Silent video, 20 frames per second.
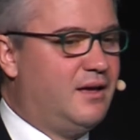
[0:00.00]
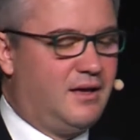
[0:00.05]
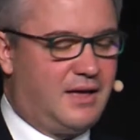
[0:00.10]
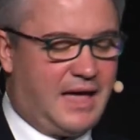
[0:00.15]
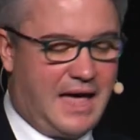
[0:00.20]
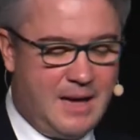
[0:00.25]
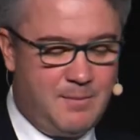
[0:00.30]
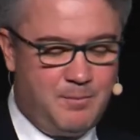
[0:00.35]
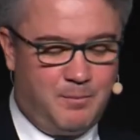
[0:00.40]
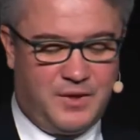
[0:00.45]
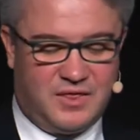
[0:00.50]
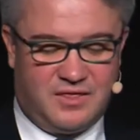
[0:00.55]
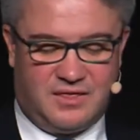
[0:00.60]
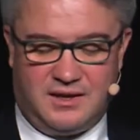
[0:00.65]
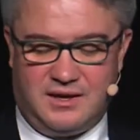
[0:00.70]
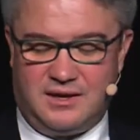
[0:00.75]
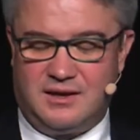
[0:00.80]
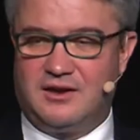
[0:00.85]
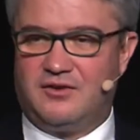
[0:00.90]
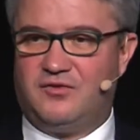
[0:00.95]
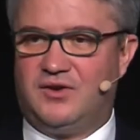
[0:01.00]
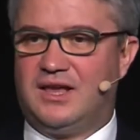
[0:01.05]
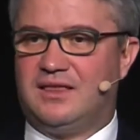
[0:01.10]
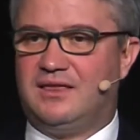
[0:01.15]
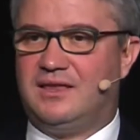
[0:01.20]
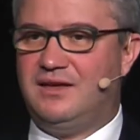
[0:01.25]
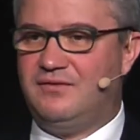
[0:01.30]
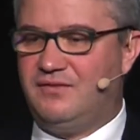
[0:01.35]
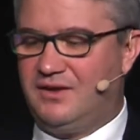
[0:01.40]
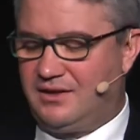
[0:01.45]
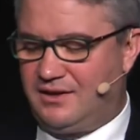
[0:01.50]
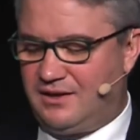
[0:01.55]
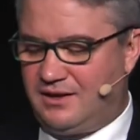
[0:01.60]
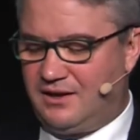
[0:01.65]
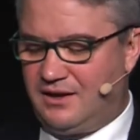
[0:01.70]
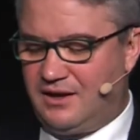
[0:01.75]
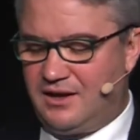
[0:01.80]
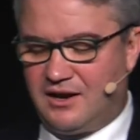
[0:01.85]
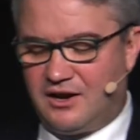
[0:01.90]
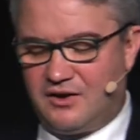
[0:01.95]
empathy, creativity,
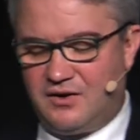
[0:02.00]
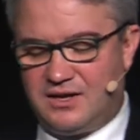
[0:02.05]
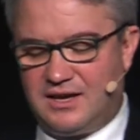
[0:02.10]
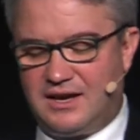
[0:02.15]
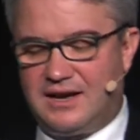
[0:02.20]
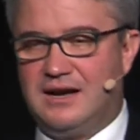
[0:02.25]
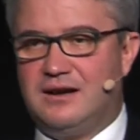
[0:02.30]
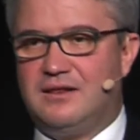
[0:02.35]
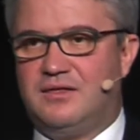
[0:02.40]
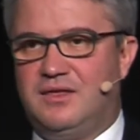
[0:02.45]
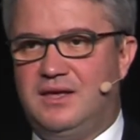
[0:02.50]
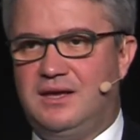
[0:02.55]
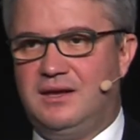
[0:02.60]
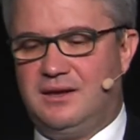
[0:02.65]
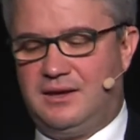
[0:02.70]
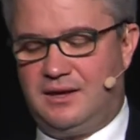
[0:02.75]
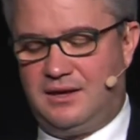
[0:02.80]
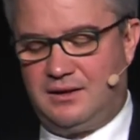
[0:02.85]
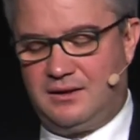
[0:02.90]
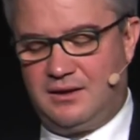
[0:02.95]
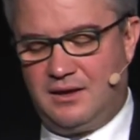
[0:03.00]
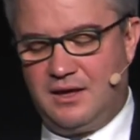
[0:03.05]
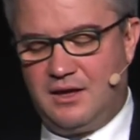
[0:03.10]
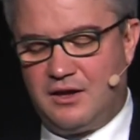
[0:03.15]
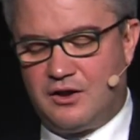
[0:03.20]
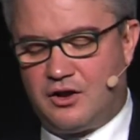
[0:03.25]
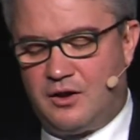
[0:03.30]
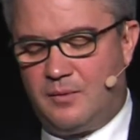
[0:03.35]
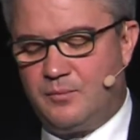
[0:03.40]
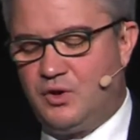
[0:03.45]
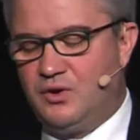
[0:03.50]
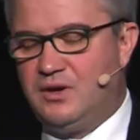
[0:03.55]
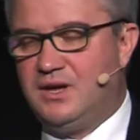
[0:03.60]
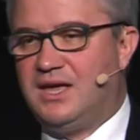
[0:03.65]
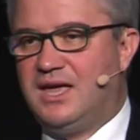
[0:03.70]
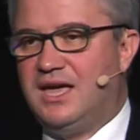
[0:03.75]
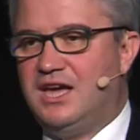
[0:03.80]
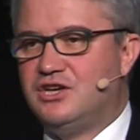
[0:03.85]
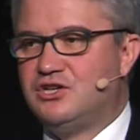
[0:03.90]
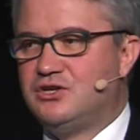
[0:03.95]
critical thinking,
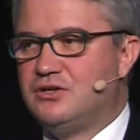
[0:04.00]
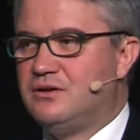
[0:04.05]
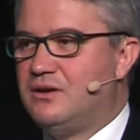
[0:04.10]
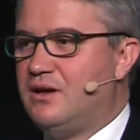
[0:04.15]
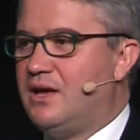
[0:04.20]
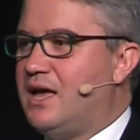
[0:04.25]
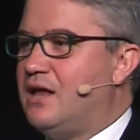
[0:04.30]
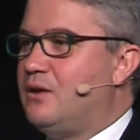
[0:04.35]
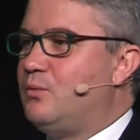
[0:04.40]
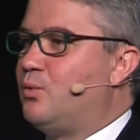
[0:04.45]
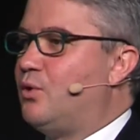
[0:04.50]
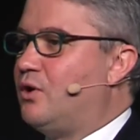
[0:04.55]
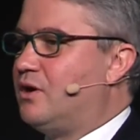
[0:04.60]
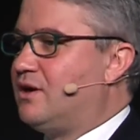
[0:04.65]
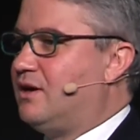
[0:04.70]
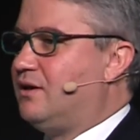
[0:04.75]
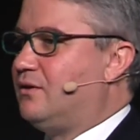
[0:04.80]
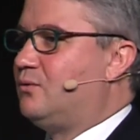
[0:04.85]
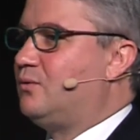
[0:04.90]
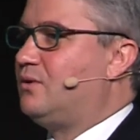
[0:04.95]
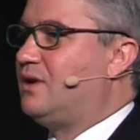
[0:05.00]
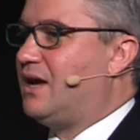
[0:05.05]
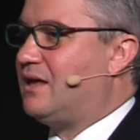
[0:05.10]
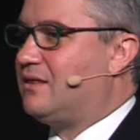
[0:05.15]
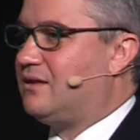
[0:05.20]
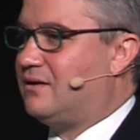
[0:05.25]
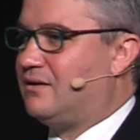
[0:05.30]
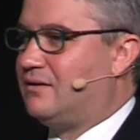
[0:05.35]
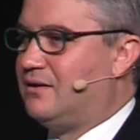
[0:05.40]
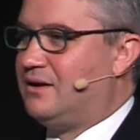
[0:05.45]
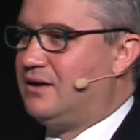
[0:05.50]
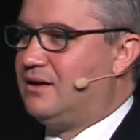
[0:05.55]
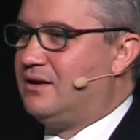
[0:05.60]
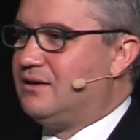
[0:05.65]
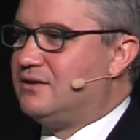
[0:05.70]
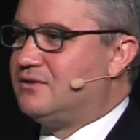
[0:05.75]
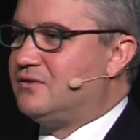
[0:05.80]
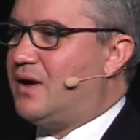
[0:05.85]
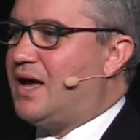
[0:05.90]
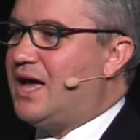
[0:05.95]
communication, and working together.
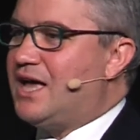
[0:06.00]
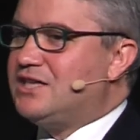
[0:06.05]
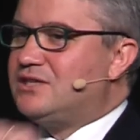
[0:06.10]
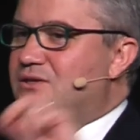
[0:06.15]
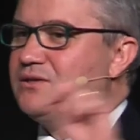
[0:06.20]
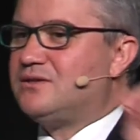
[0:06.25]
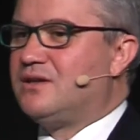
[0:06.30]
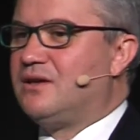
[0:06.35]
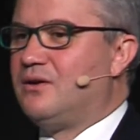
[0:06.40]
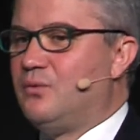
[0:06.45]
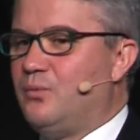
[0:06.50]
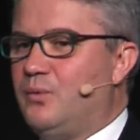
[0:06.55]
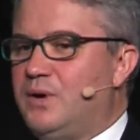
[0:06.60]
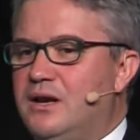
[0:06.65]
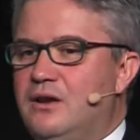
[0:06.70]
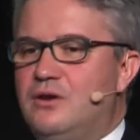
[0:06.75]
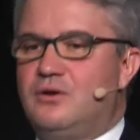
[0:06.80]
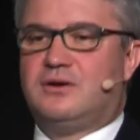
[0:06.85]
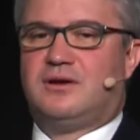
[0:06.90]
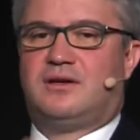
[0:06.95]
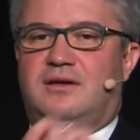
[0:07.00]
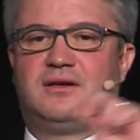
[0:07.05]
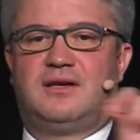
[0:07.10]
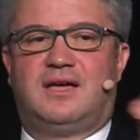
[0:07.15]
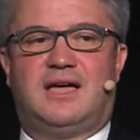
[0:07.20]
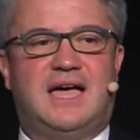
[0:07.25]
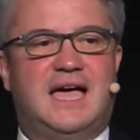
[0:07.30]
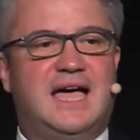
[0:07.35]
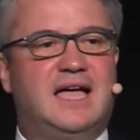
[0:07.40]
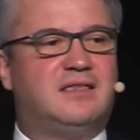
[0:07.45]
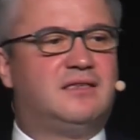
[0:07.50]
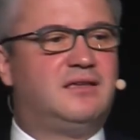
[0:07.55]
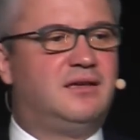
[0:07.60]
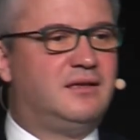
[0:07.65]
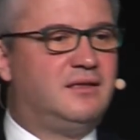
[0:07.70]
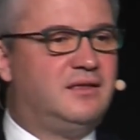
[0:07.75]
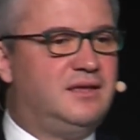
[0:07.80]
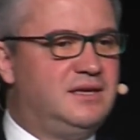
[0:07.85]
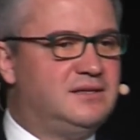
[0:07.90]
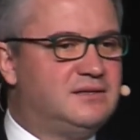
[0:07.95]
So as we look
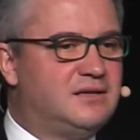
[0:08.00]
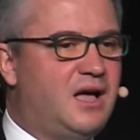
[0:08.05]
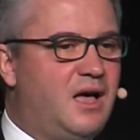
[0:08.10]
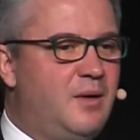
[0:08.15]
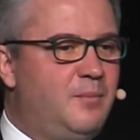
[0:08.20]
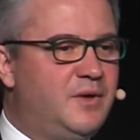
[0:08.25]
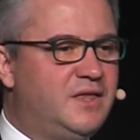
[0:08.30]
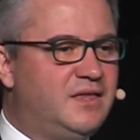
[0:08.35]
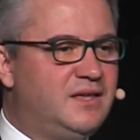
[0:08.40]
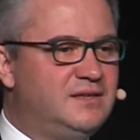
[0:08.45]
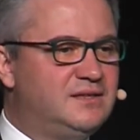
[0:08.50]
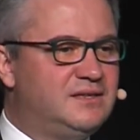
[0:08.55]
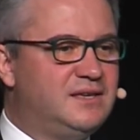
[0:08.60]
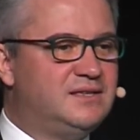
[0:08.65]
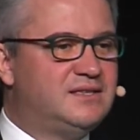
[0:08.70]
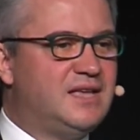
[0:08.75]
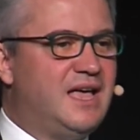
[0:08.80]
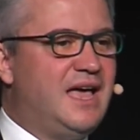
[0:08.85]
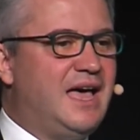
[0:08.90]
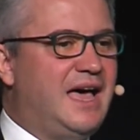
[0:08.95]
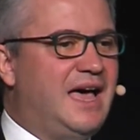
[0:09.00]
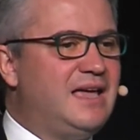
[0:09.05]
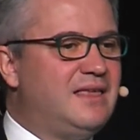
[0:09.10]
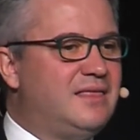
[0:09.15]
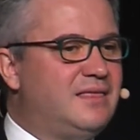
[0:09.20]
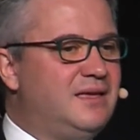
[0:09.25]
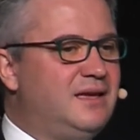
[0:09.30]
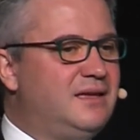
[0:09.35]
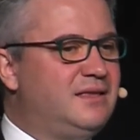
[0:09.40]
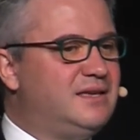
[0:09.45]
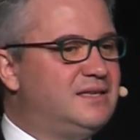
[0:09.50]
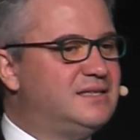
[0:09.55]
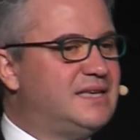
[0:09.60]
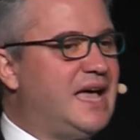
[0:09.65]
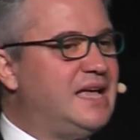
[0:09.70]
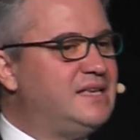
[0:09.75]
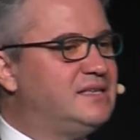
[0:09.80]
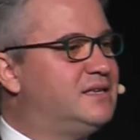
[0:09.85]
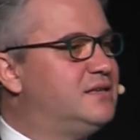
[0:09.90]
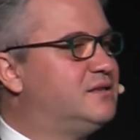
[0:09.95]
at these competencies, I think this
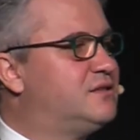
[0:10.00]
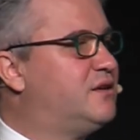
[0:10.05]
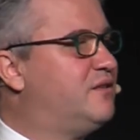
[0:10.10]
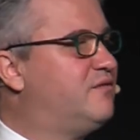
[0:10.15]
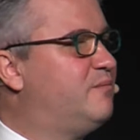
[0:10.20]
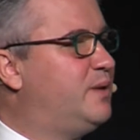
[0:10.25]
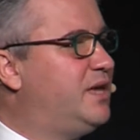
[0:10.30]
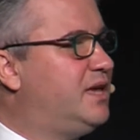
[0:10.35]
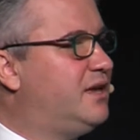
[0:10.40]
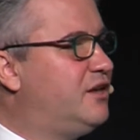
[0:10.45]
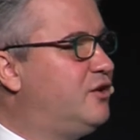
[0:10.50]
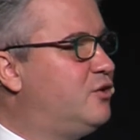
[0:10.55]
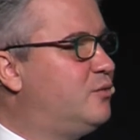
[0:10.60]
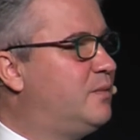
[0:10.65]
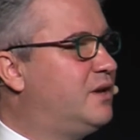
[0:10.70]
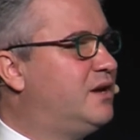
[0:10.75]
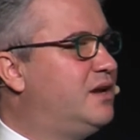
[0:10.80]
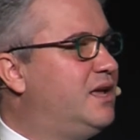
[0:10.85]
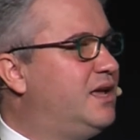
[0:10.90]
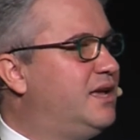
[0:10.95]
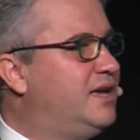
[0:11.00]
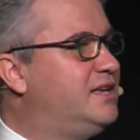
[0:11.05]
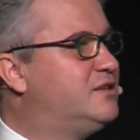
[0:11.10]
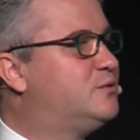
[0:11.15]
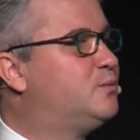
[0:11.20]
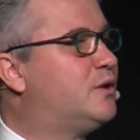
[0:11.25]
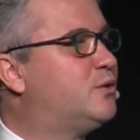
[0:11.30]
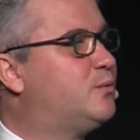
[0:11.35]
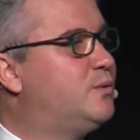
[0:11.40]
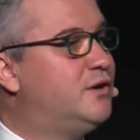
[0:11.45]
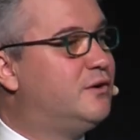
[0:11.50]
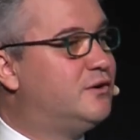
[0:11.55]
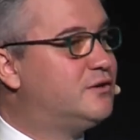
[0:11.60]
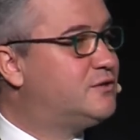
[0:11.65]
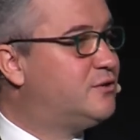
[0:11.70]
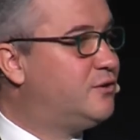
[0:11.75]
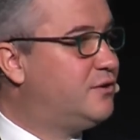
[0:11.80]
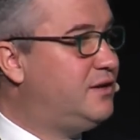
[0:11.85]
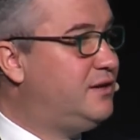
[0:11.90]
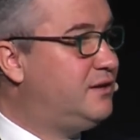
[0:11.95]
essence of being human is what we
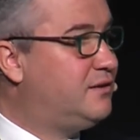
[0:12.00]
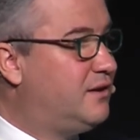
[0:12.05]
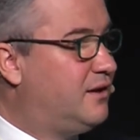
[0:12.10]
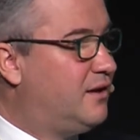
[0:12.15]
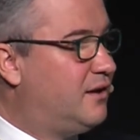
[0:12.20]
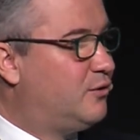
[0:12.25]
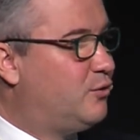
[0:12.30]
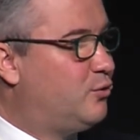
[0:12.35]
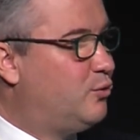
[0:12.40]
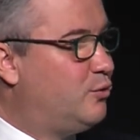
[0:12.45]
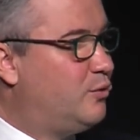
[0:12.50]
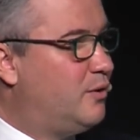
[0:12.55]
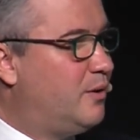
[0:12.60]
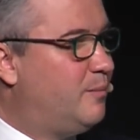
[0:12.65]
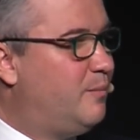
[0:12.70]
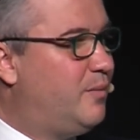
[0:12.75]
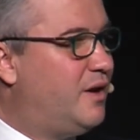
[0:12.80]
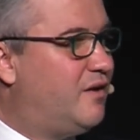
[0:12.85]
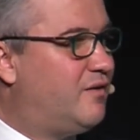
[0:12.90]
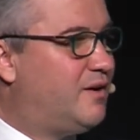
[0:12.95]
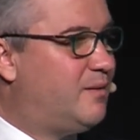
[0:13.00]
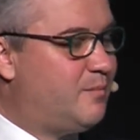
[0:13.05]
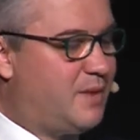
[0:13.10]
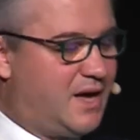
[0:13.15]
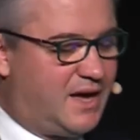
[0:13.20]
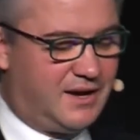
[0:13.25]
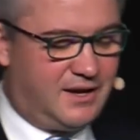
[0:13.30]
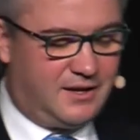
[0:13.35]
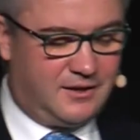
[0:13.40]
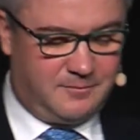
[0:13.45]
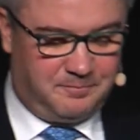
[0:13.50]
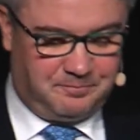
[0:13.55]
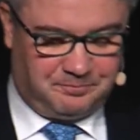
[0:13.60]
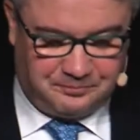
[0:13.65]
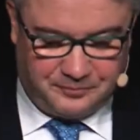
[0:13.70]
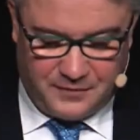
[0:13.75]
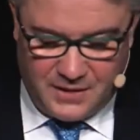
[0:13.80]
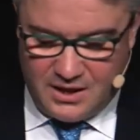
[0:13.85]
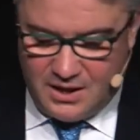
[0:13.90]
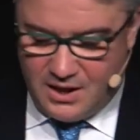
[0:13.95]
also need to bear in mind.
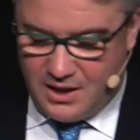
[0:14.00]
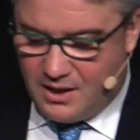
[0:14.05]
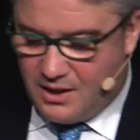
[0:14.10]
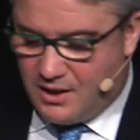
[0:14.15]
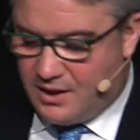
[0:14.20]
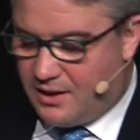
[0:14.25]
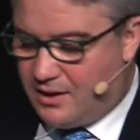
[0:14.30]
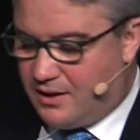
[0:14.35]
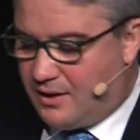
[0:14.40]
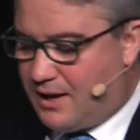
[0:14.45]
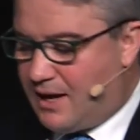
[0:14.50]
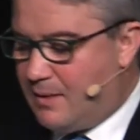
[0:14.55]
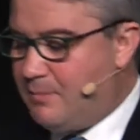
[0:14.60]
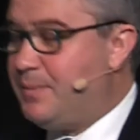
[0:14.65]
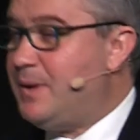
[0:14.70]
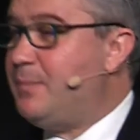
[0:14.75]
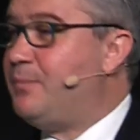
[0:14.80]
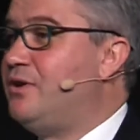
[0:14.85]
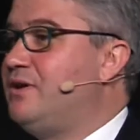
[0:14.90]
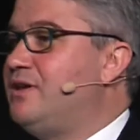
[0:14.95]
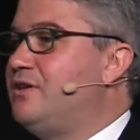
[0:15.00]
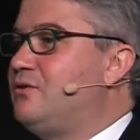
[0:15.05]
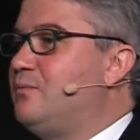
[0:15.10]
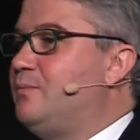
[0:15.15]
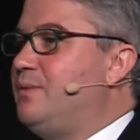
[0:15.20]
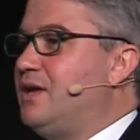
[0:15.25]
And people need to be